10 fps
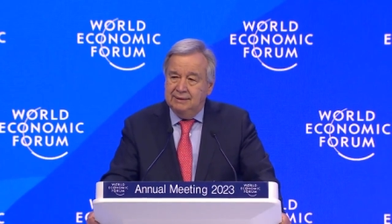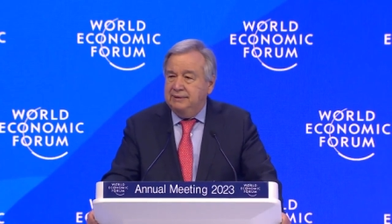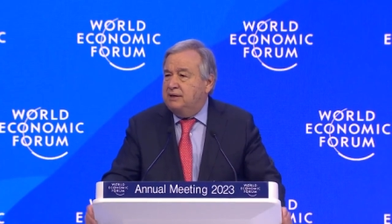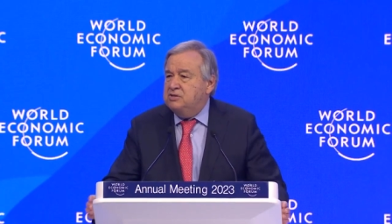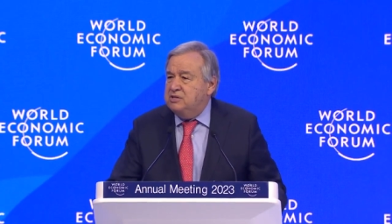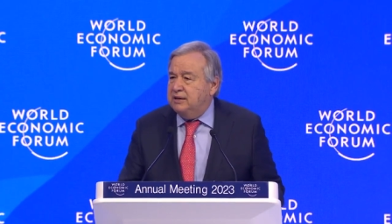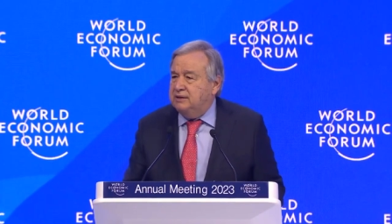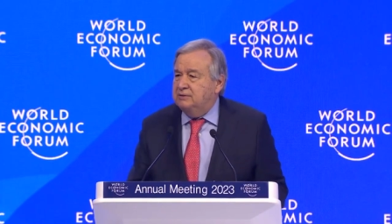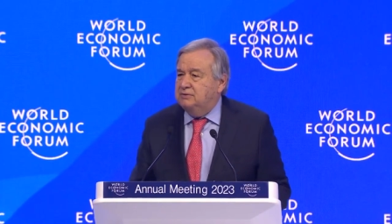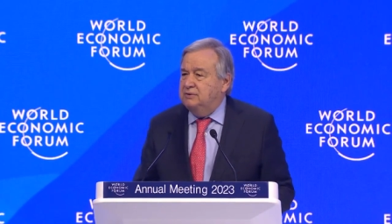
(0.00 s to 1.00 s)
Then
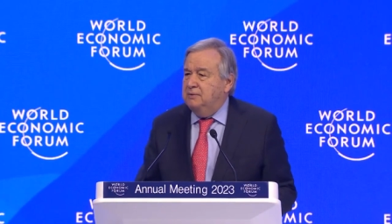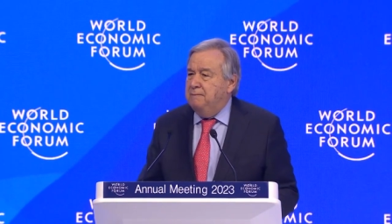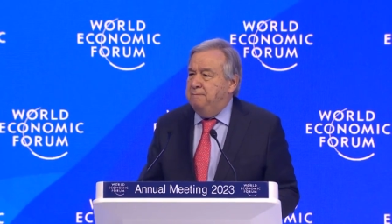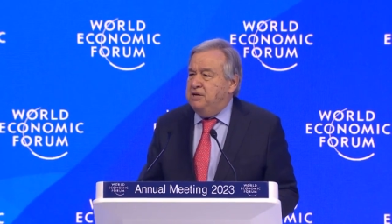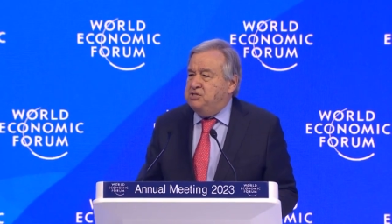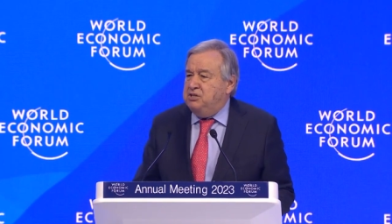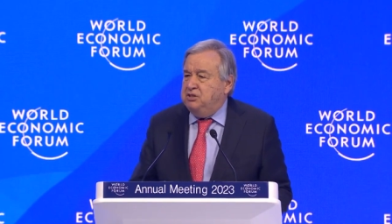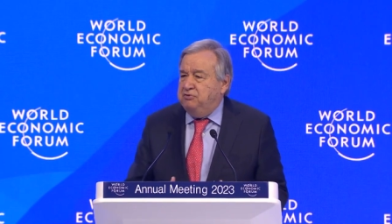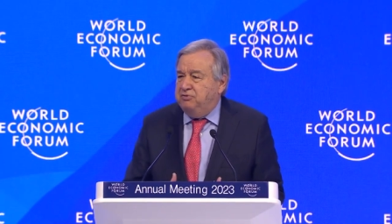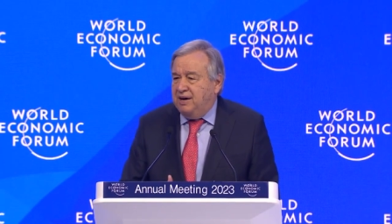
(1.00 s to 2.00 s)
second, bridging
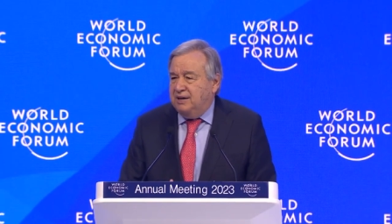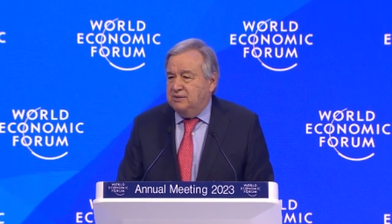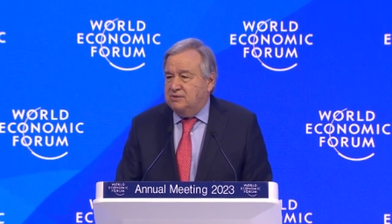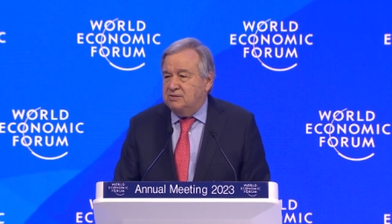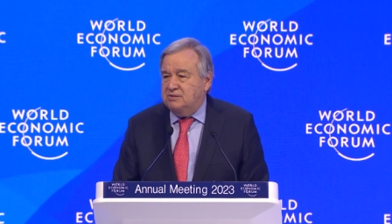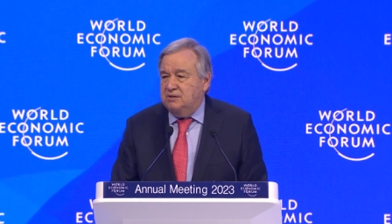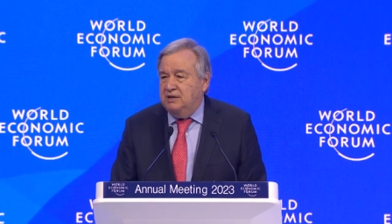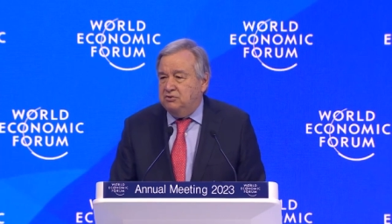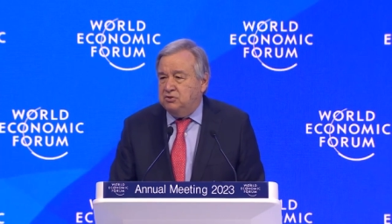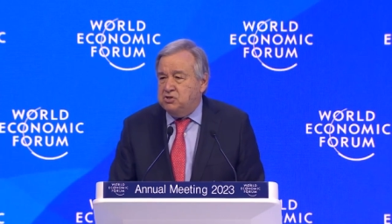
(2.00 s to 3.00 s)
divides
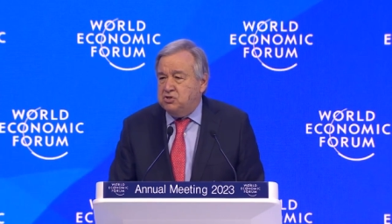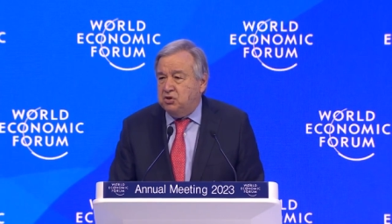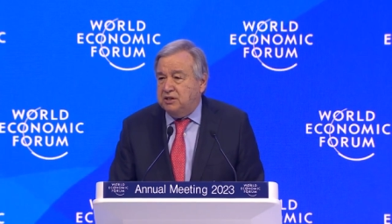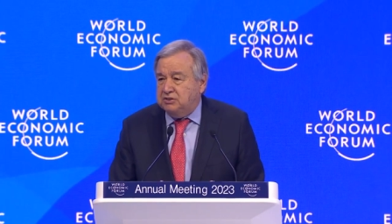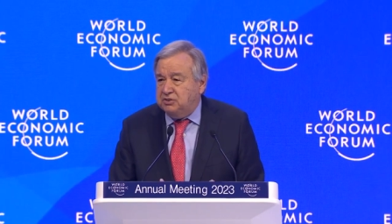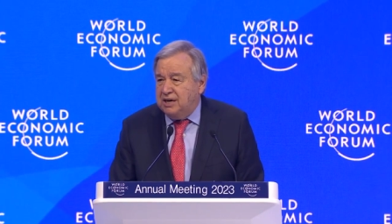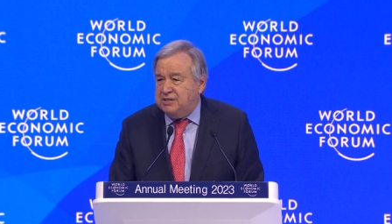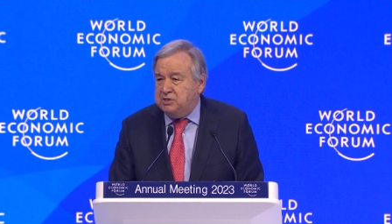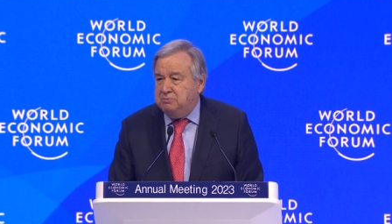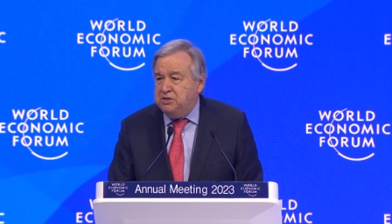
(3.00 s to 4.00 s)
and restoring
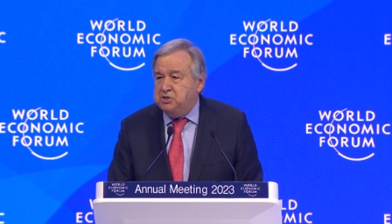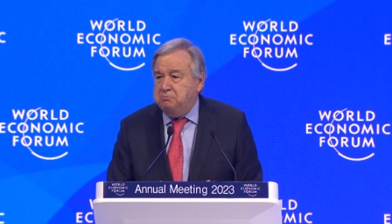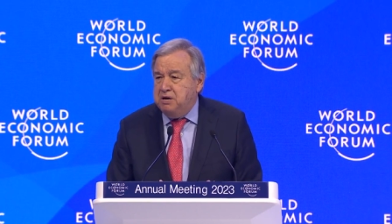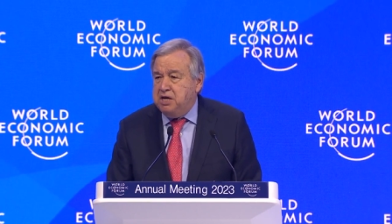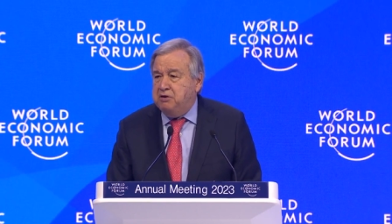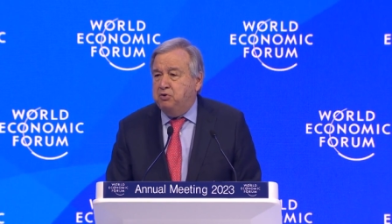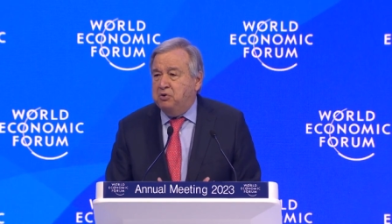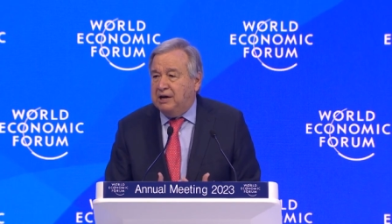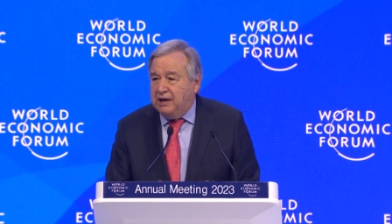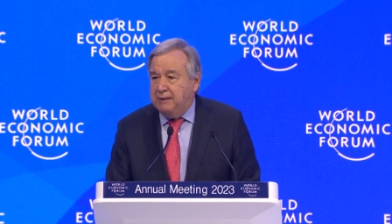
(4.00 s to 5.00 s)
trust means meaningful
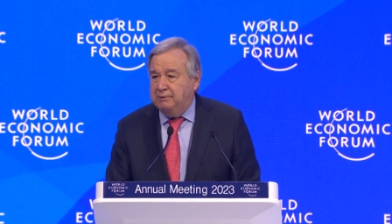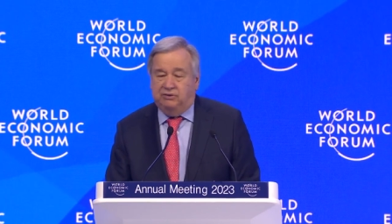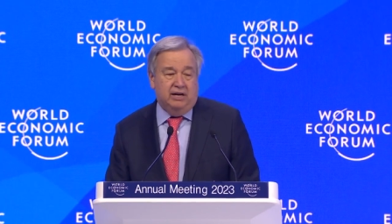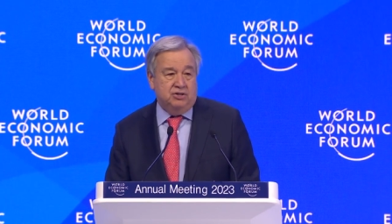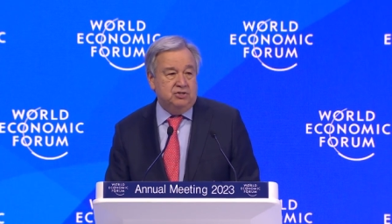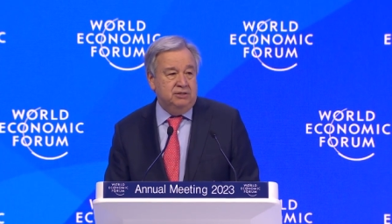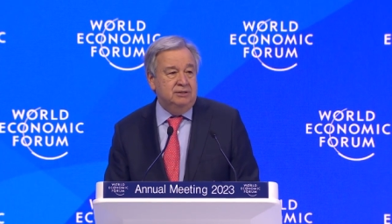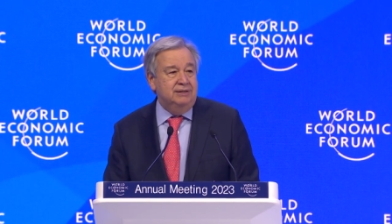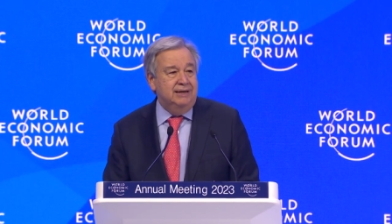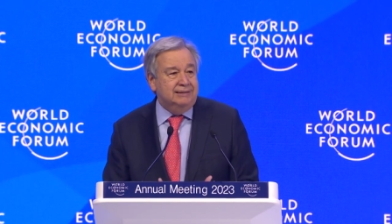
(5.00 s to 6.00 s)
climate
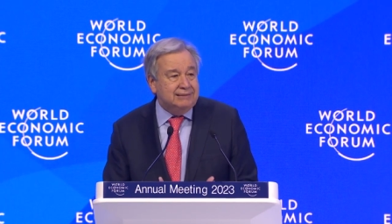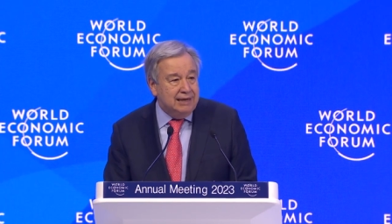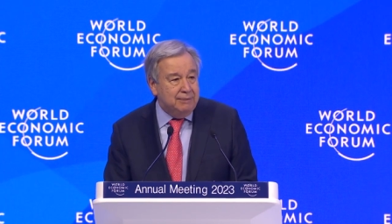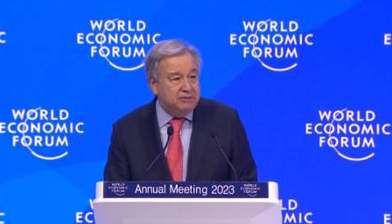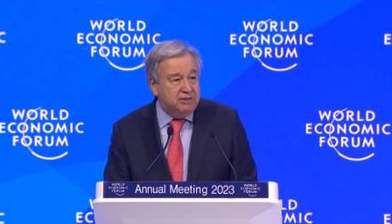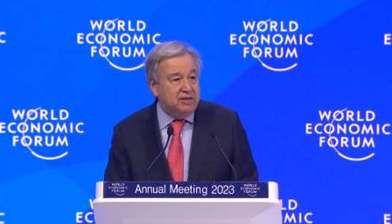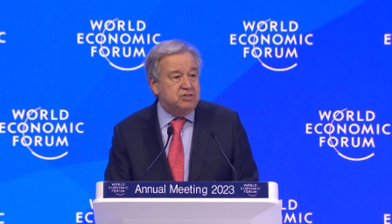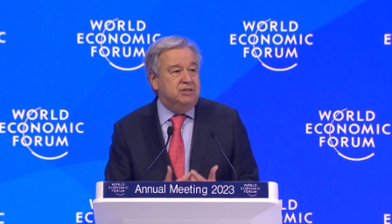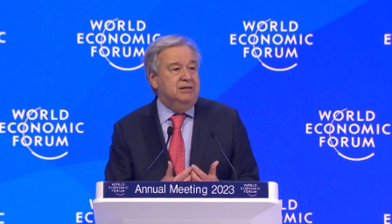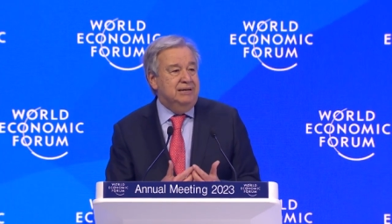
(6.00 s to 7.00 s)
action and climate
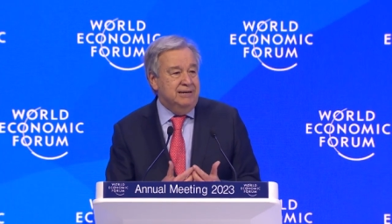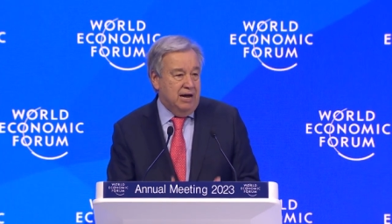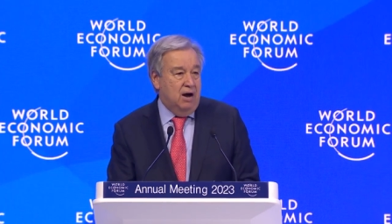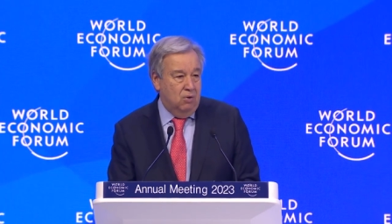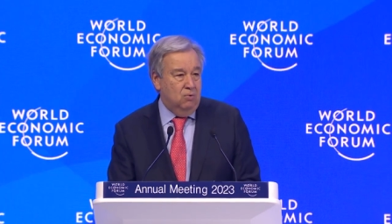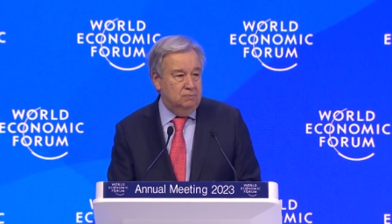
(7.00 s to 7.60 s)
action now.